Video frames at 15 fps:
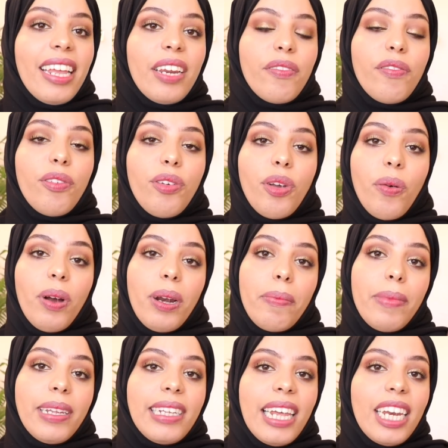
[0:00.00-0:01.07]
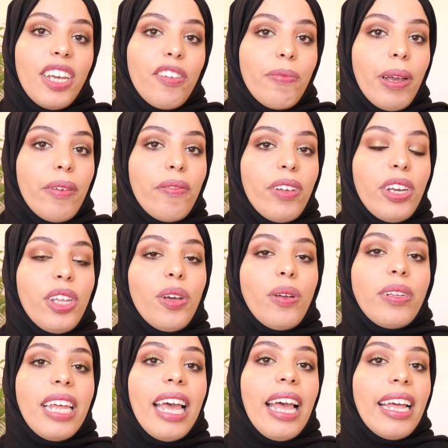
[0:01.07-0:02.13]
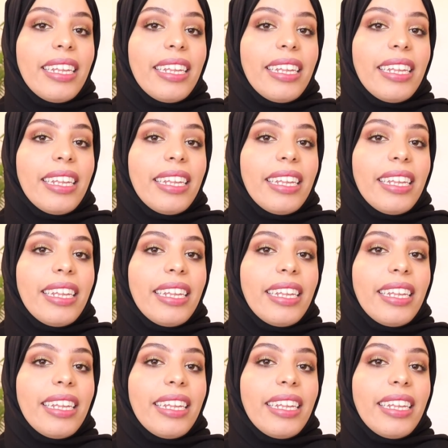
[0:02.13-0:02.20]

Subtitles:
And if you don't want to miss any of my videos,